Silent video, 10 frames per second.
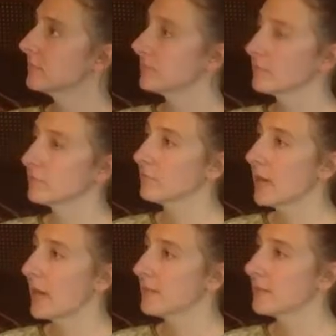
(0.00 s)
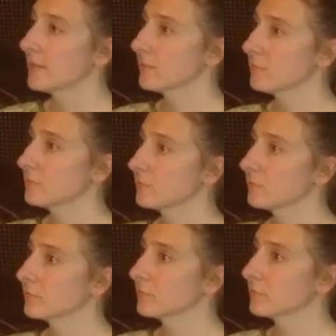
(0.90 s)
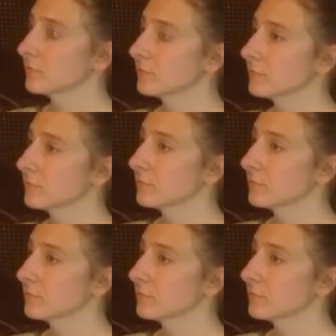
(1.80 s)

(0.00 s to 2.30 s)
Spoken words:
look just past my shoulder. Yeah.